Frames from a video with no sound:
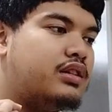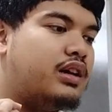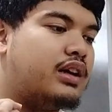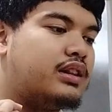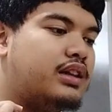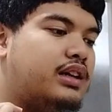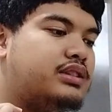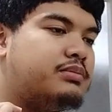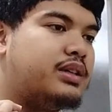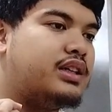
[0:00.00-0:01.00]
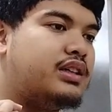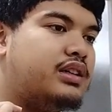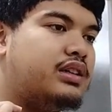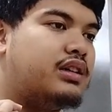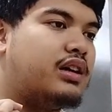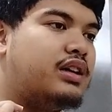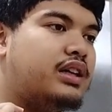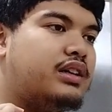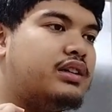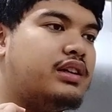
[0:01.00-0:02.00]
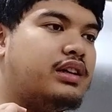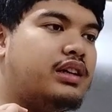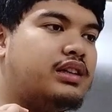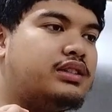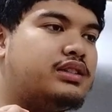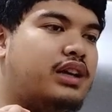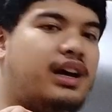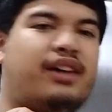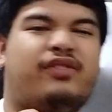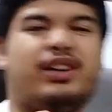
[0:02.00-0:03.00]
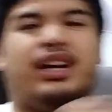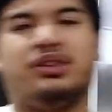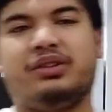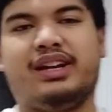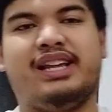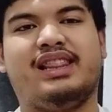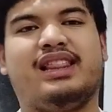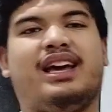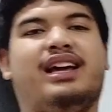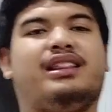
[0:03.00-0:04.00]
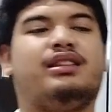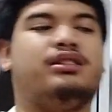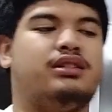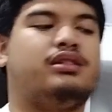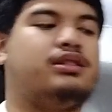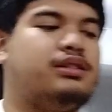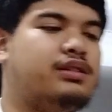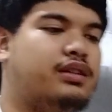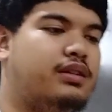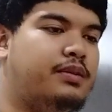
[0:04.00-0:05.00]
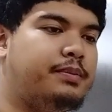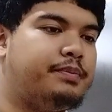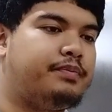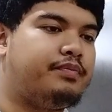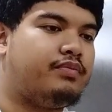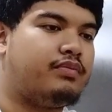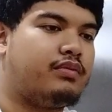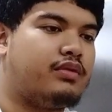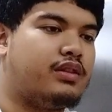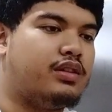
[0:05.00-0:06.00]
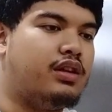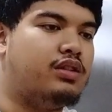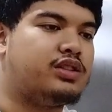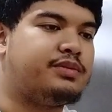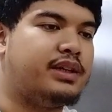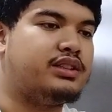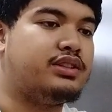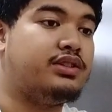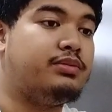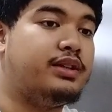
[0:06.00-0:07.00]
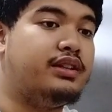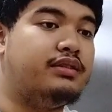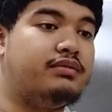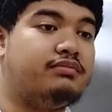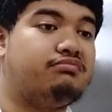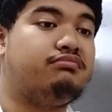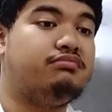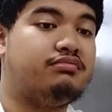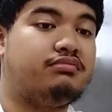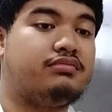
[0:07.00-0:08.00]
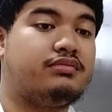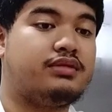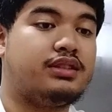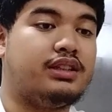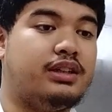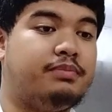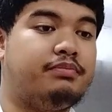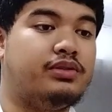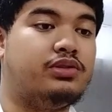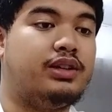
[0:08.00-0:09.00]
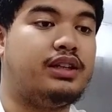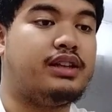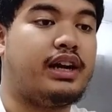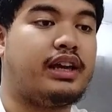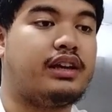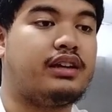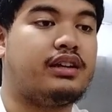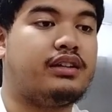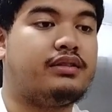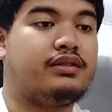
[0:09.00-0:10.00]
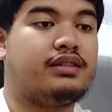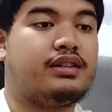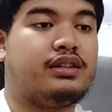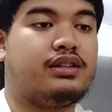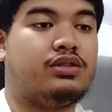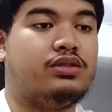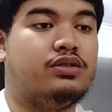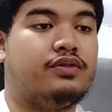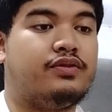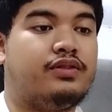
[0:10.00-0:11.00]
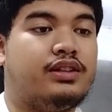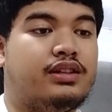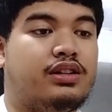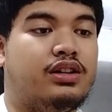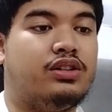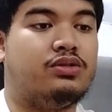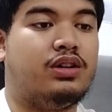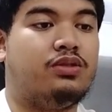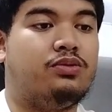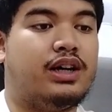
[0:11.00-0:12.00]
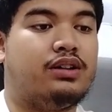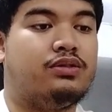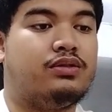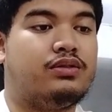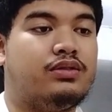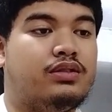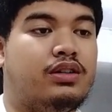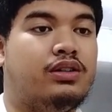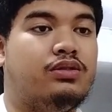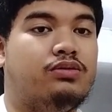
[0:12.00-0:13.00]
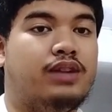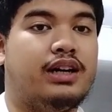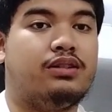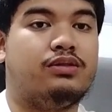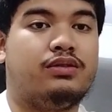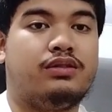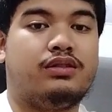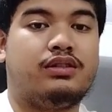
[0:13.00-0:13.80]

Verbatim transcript: Oh, it likes my garlic, I guess. Ah, I forgot to clean that. Ugh. Oh, spicy thing, bud. Hmm? Yep, you are dying. Oof. Oh, oh, wow. Oh, wow.